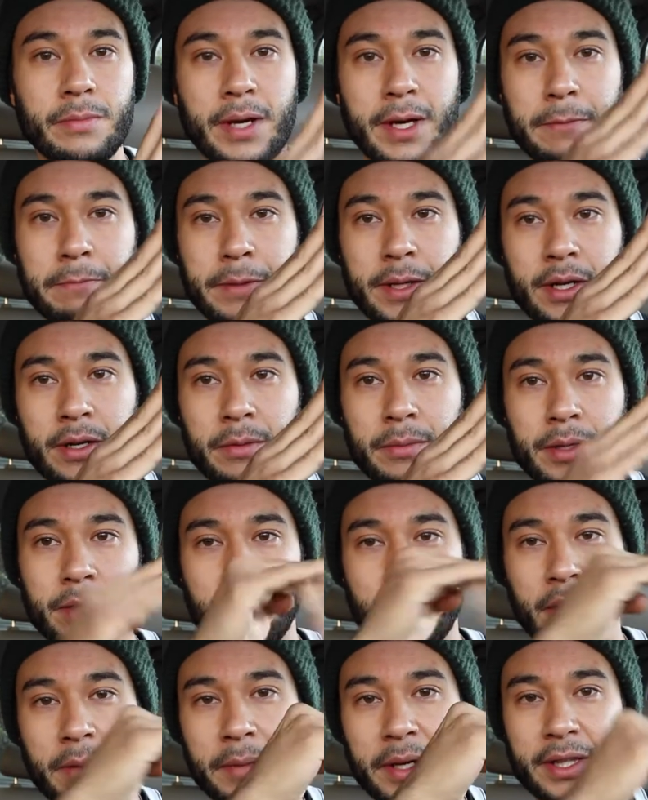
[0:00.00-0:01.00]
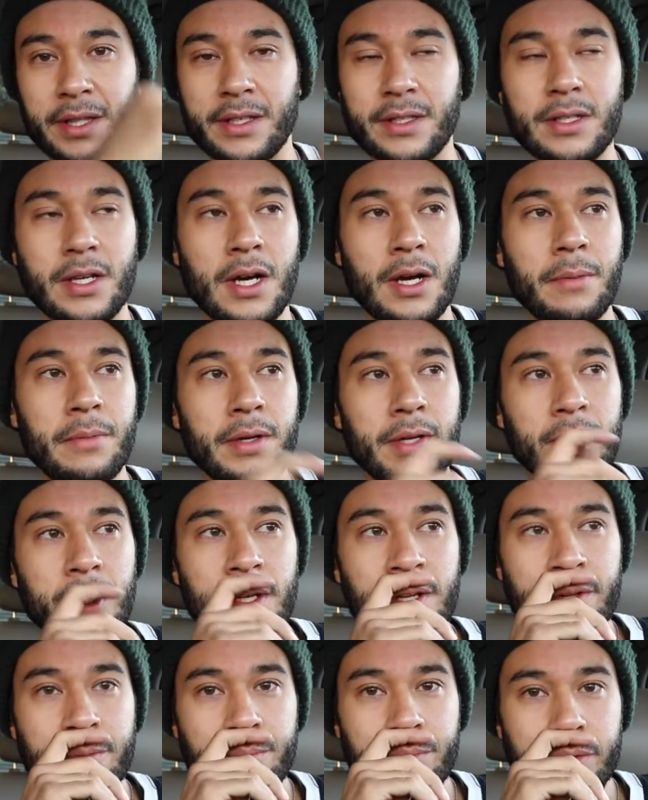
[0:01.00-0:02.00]
my pyramid when I'm at the top.
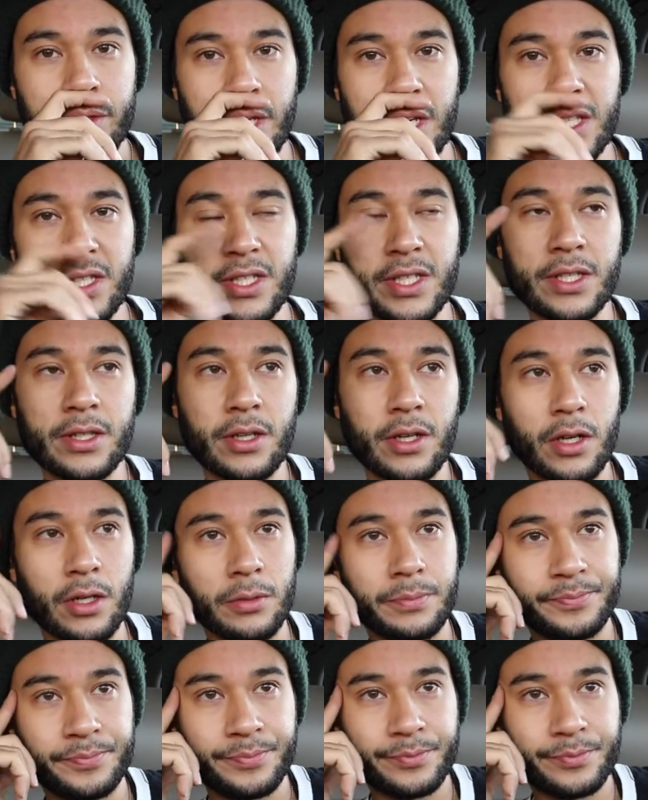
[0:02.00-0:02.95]
It's either